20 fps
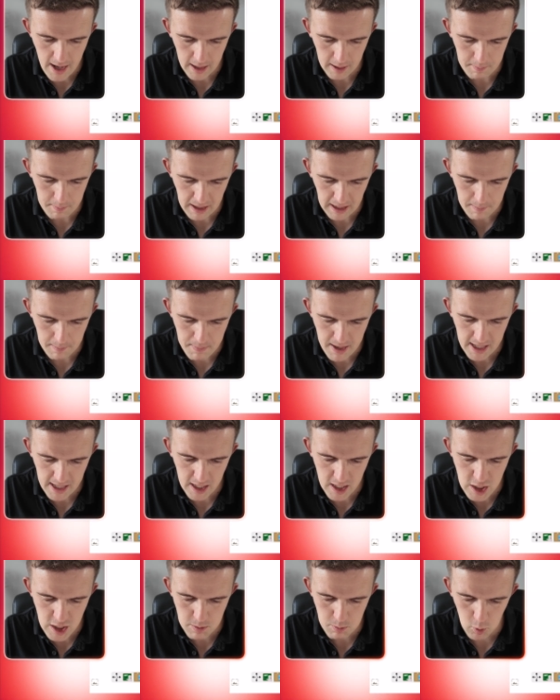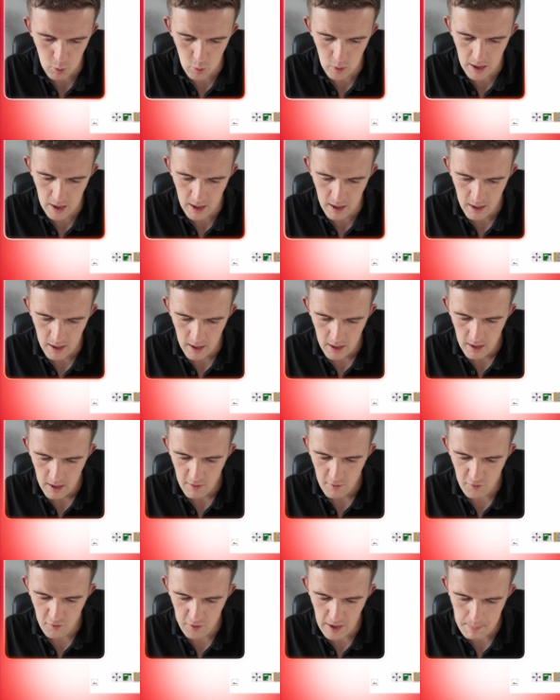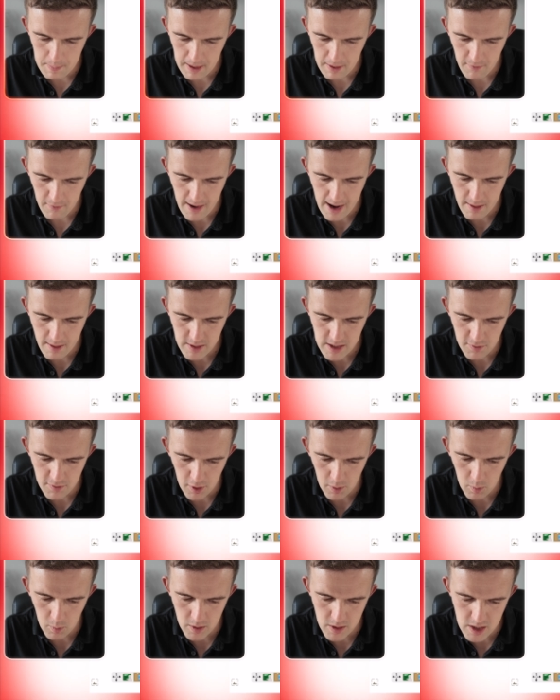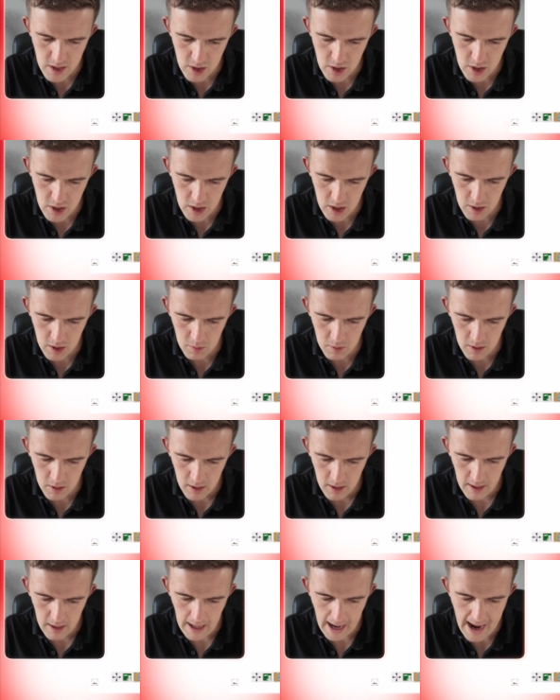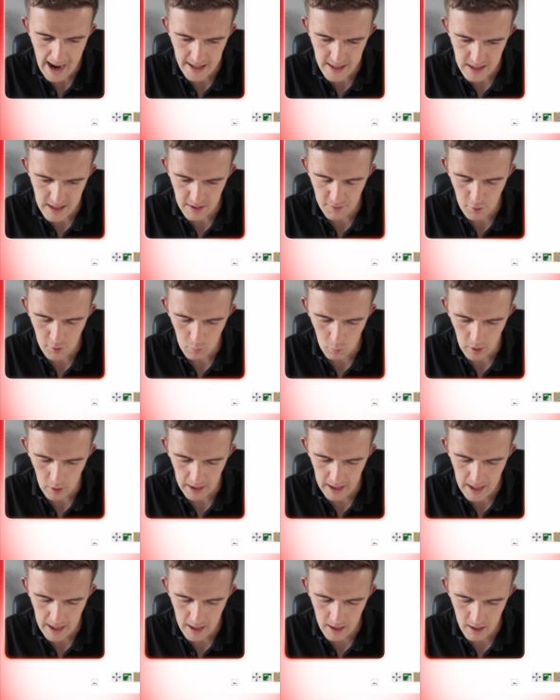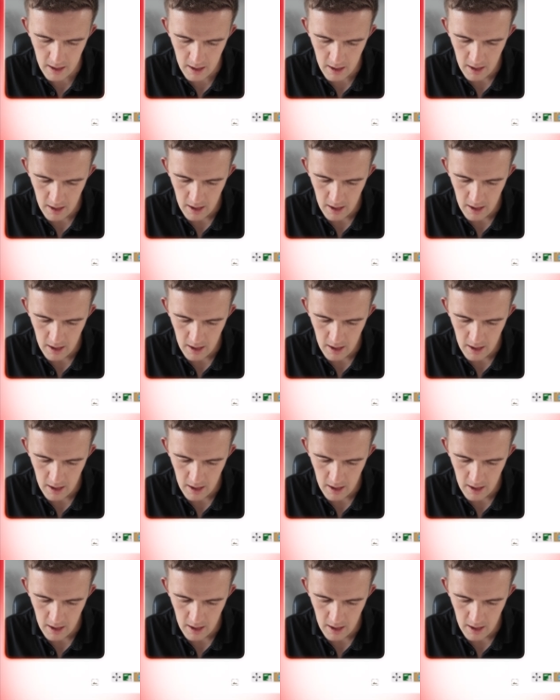I can make it bigger, smaller, flip it round if I wanted to, add a different one in.